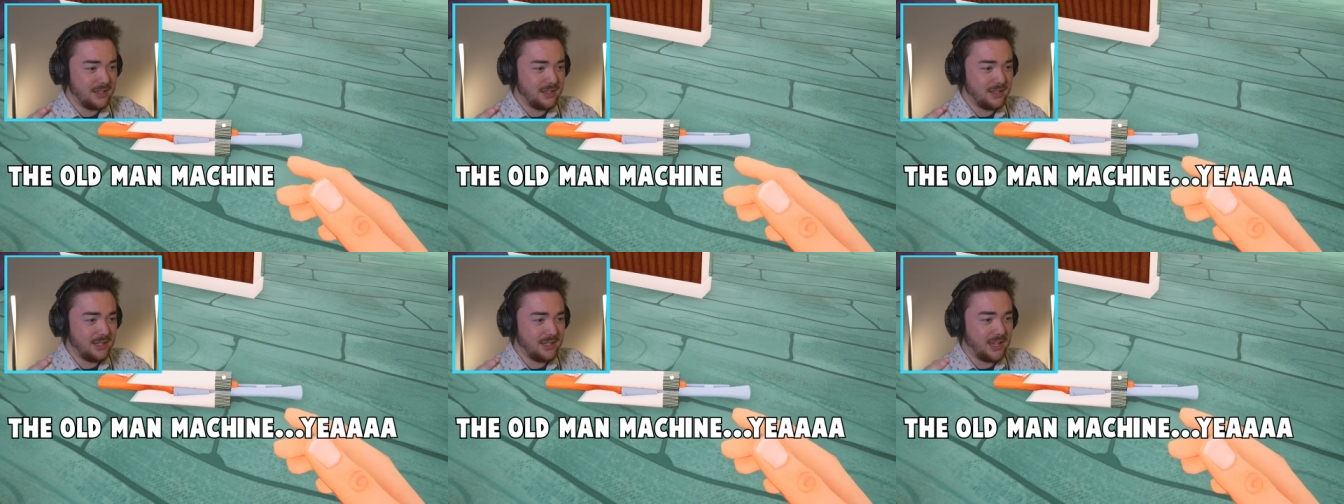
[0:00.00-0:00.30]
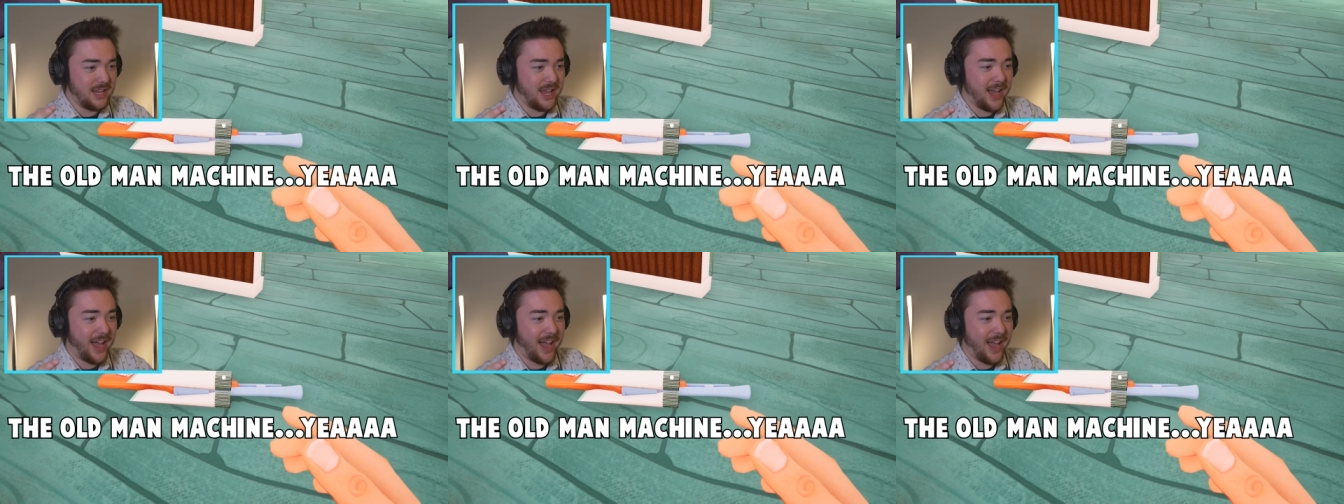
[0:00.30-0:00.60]

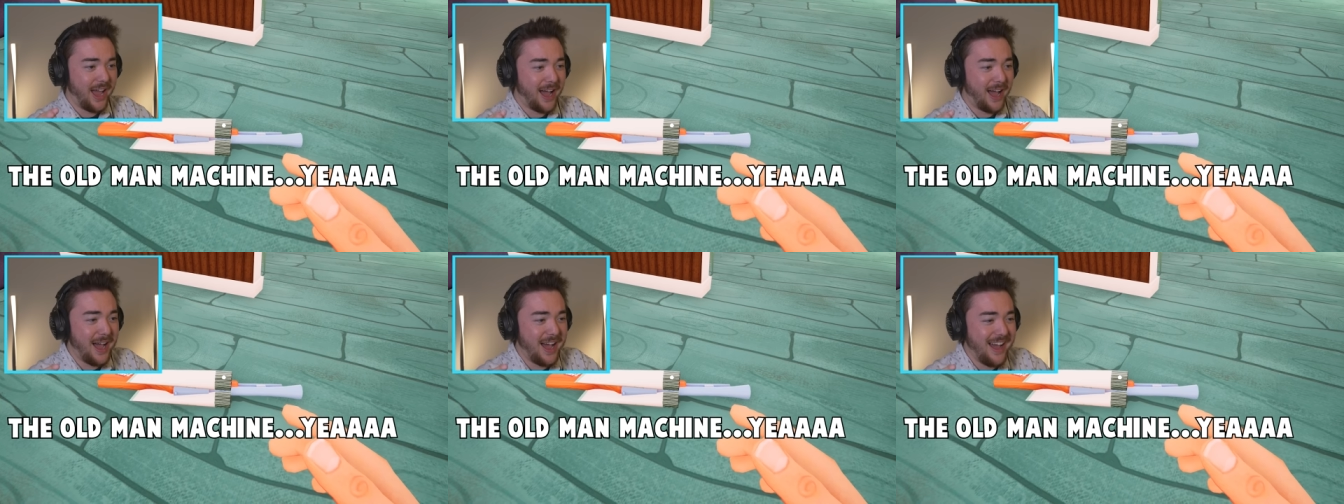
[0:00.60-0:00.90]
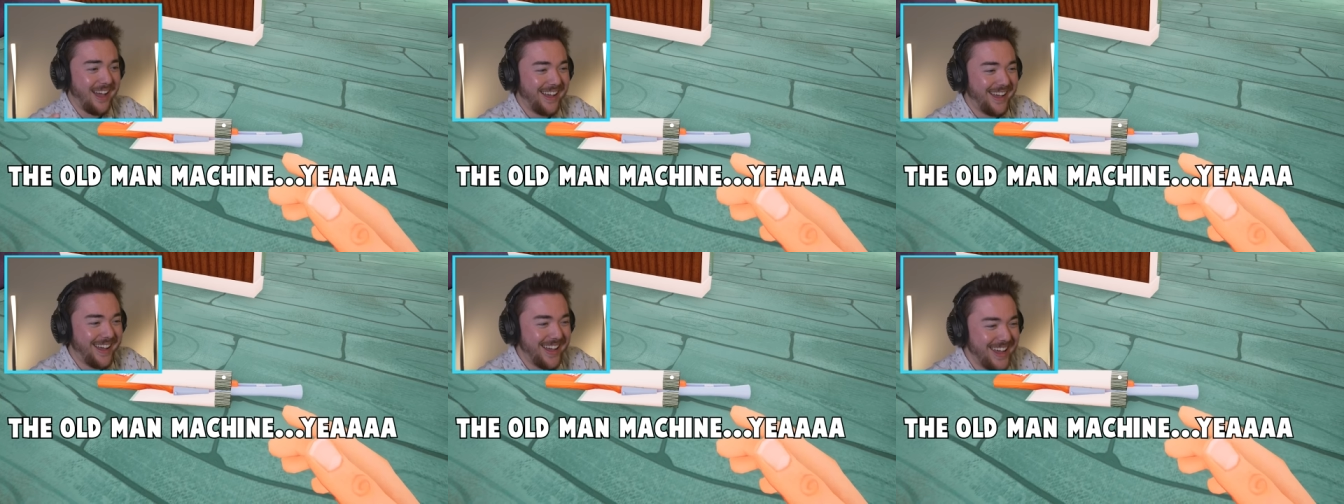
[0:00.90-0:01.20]
Yeah,
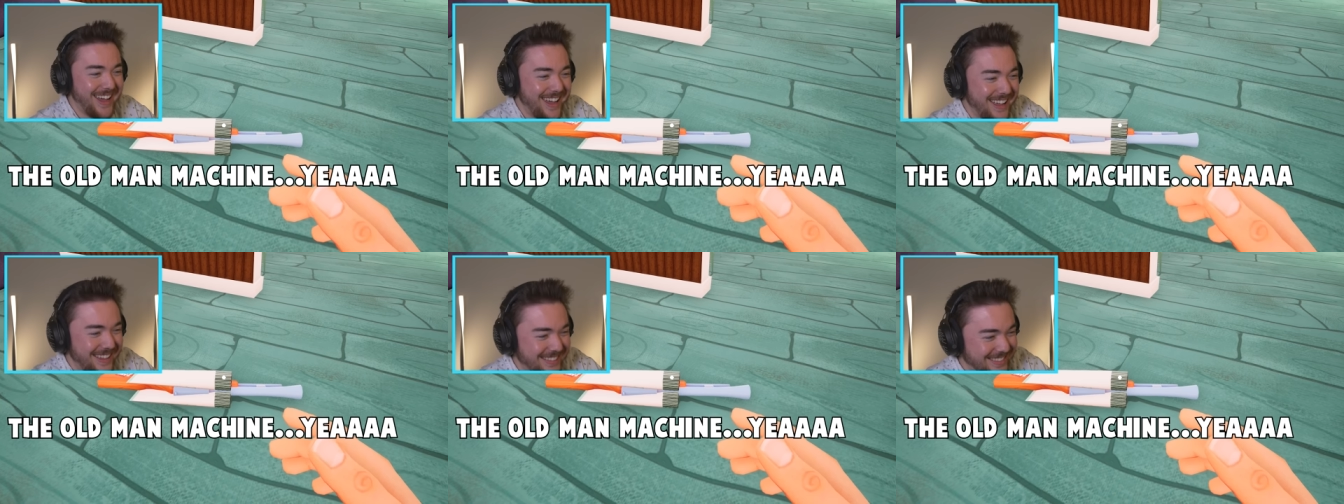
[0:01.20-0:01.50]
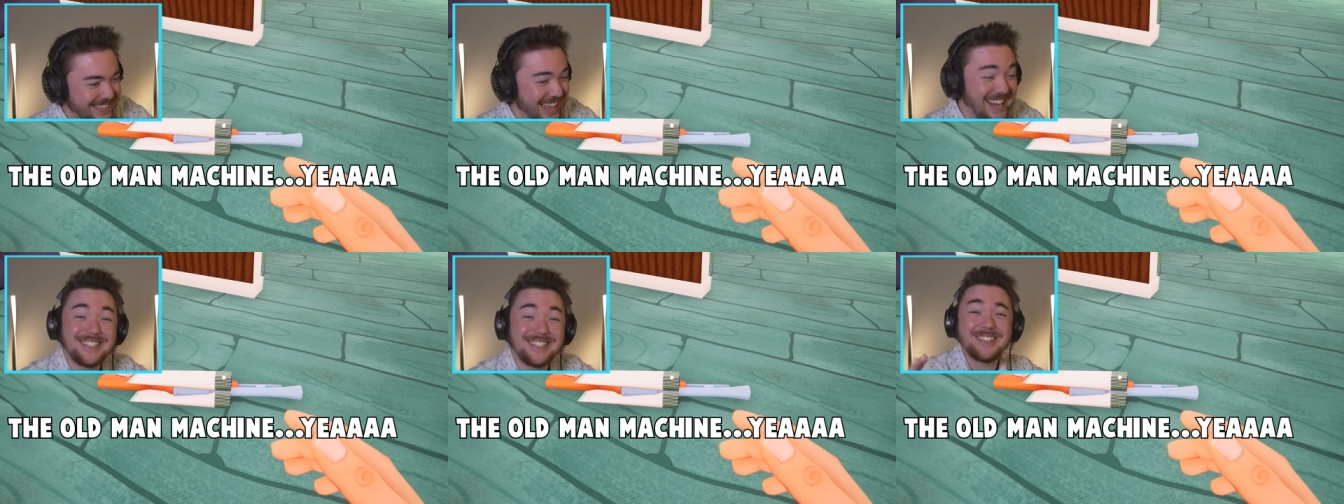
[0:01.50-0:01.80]

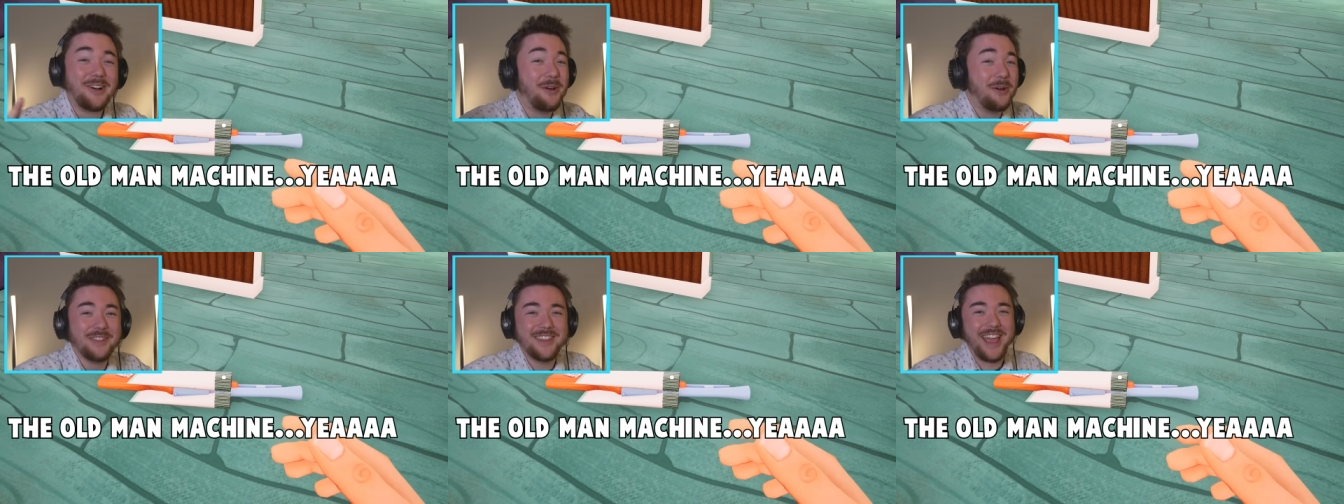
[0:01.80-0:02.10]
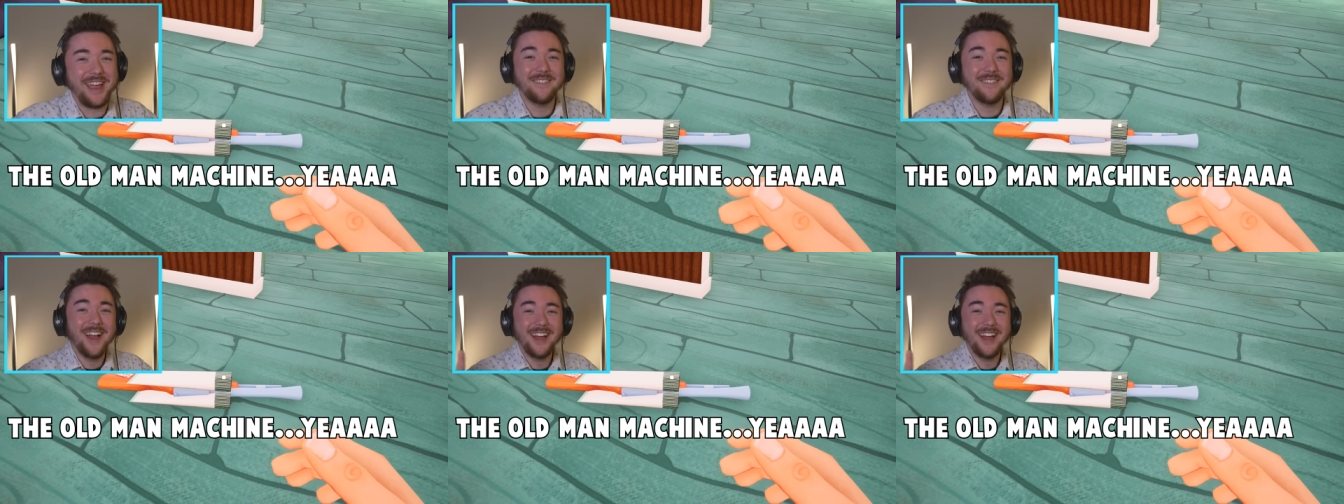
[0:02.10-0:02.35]
that's the whole name.